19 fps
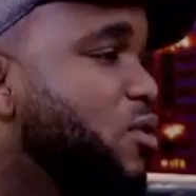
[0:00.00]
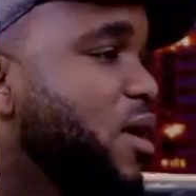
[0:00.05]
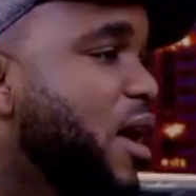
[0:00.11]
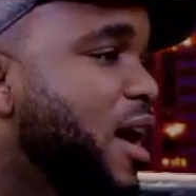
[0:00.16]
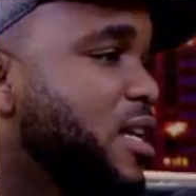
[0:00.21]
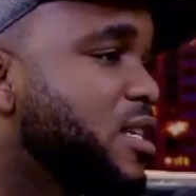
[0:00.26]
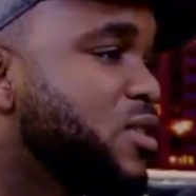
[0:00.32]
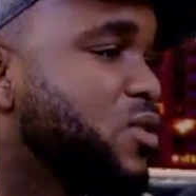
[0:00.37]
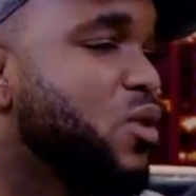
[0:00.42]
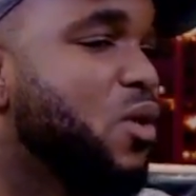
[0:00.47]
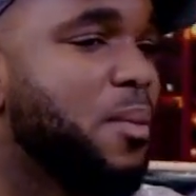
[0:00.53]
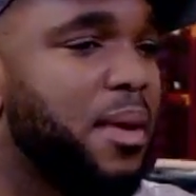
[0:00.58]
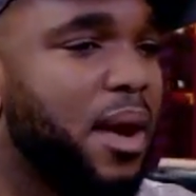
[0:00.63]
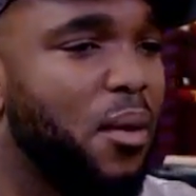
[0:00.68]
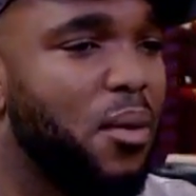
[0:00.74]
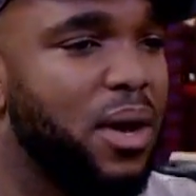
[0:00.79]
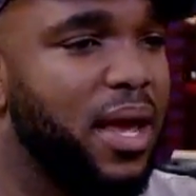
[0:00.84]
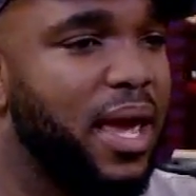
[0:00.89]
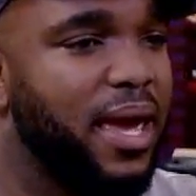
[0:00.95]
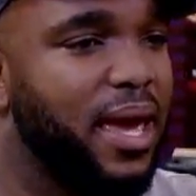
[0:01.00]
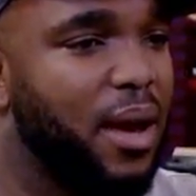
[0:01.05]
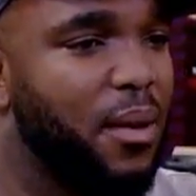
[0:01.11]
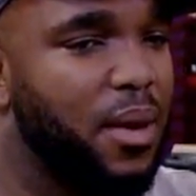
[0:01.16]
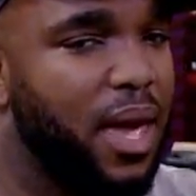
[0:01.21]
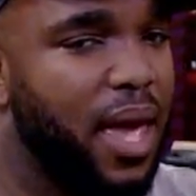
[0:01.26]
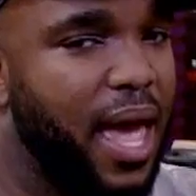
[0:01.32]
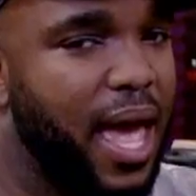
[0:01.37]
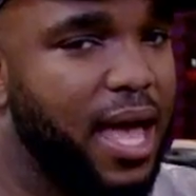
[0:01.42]
guys and all, but I want to hang out
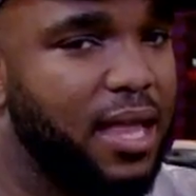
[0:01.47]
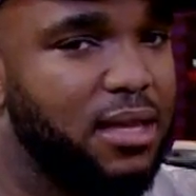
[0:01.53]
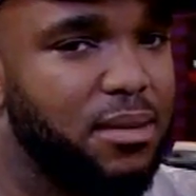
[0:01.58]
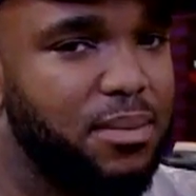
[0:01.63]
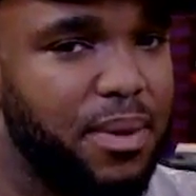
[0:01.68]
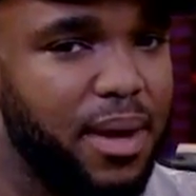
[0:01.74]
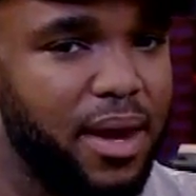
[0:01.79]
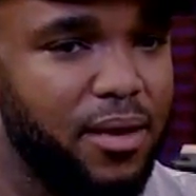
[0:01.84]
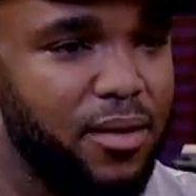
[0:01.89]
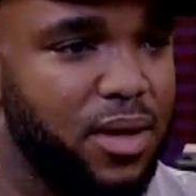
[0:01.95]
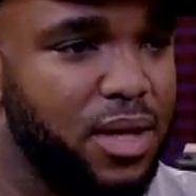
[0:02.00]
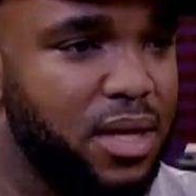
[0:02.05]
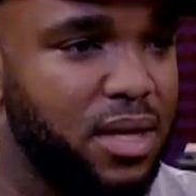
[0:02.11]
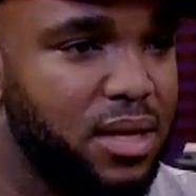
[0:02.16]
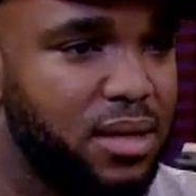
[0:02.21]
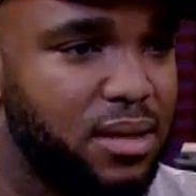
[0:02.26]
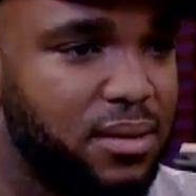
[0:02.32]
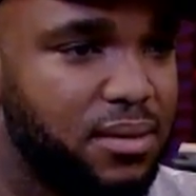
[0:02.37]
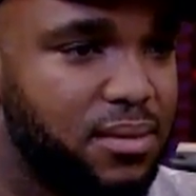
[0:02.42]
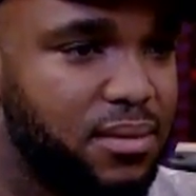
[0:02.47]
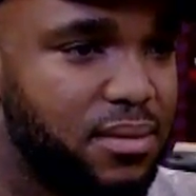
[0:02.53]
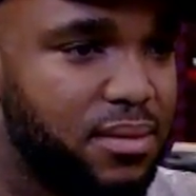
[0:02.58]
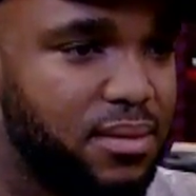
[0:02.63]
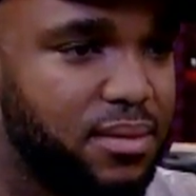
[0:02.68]
with Halle Berry. Yeah.